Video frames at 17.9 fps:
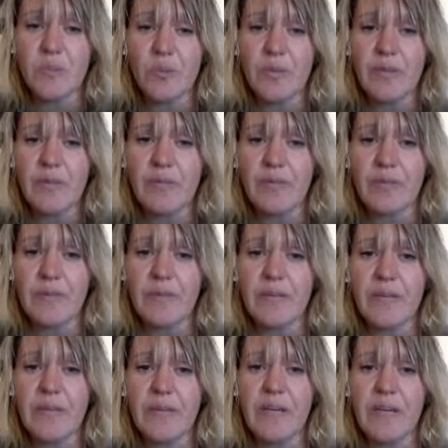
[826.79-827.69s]
we
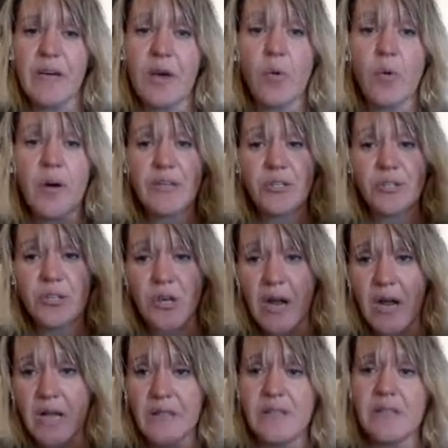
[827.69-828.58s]
feel like, oh, I
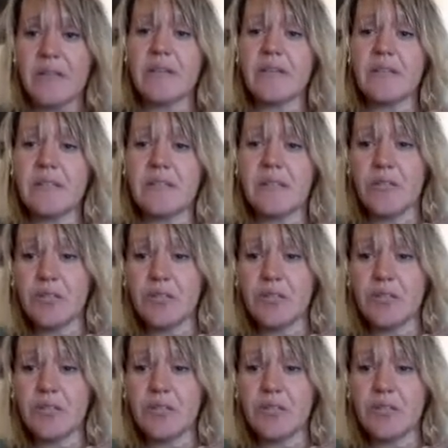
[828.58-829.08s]
tried this,